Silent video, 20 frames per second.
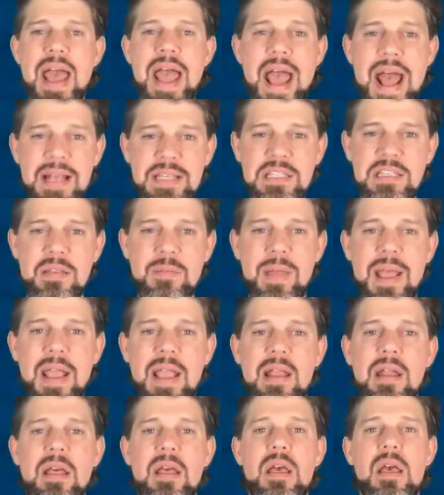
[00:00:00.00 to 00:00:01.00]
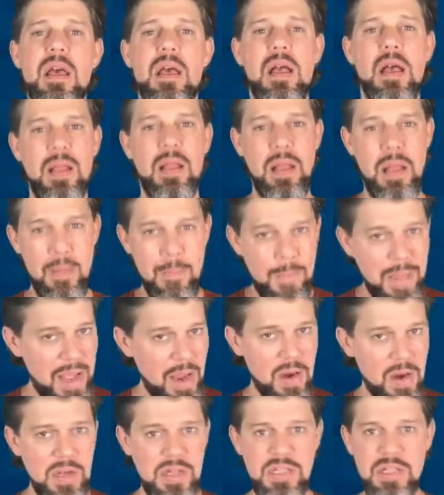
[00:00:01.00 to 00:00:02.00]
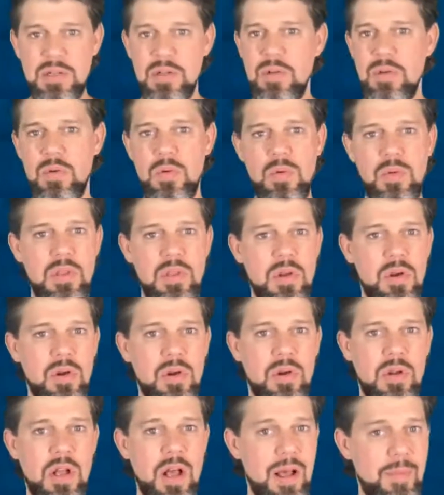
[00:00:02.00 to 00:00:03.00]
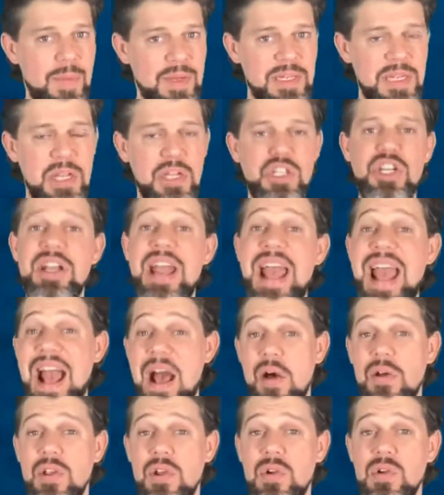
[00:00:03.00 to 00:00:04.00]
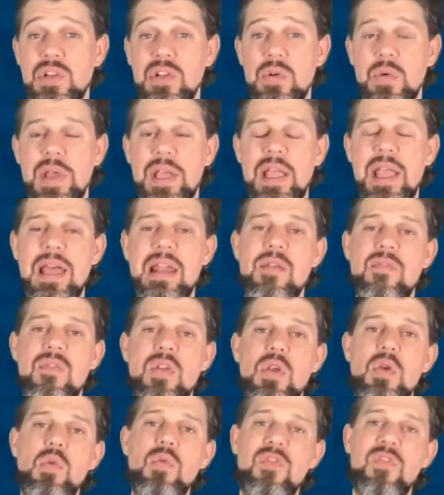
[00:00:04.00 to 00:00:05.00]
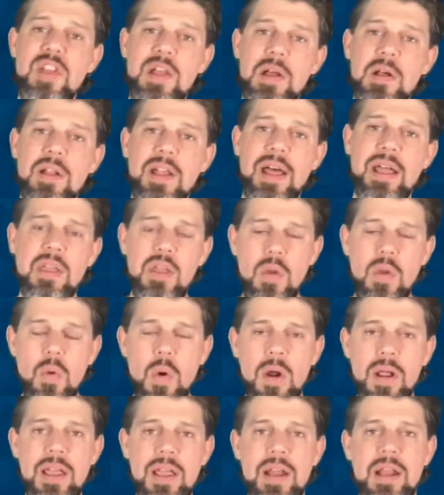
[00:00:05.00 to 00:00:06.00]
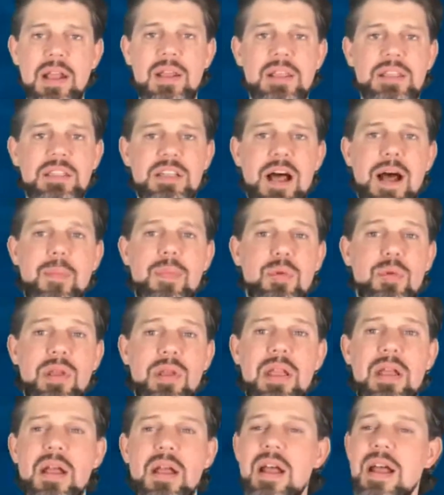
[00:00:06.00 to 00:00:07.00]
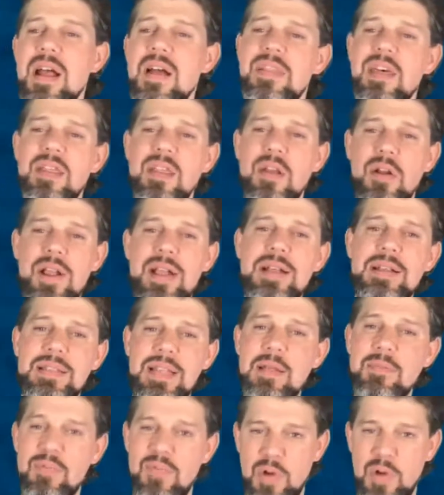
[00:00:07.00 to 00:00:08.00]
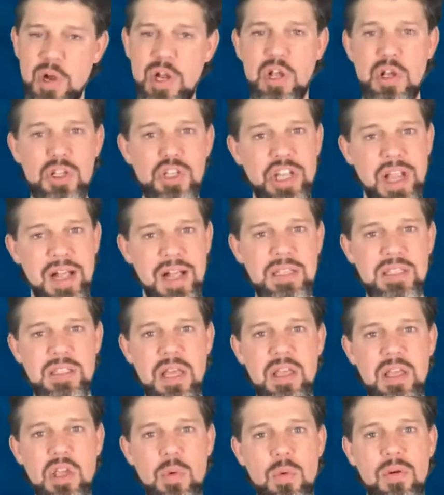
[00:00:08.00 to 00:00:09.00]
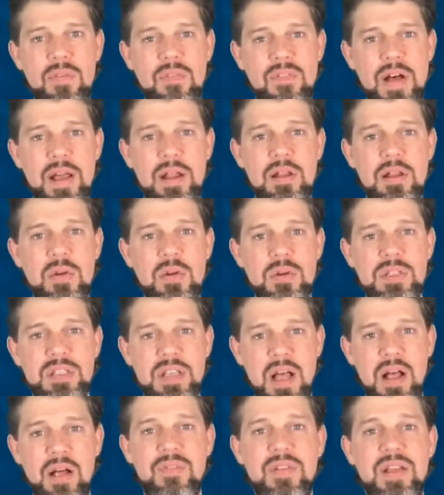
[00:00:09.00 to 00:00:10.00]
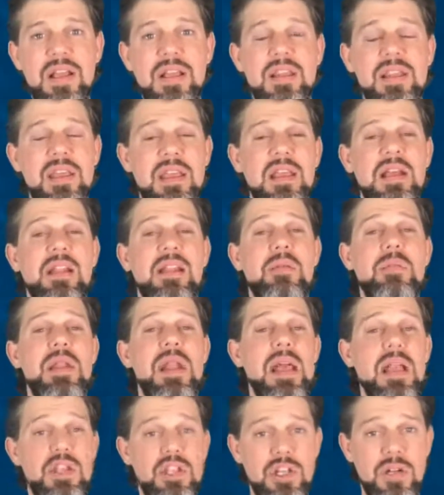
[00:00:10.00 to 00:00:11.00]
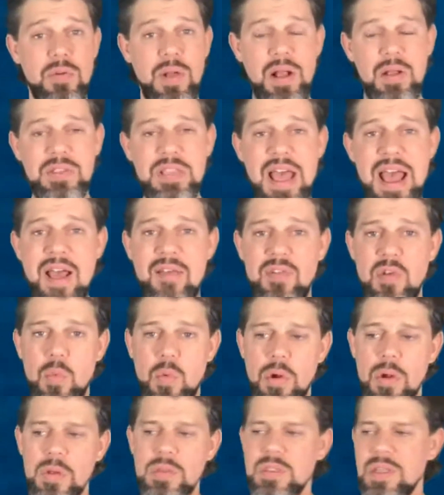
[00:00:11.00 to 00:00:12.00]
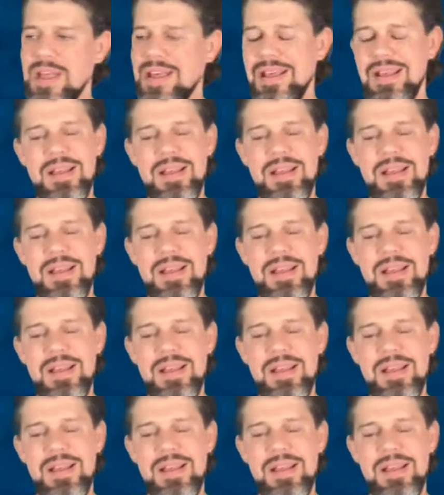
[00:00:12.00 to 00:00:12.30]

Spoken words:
estimate compared to your competition, how you're doing. And if you feel like you are getting in the top 3, then there is a pretty good chance that you will find yourself in the elimination rounds afterwards.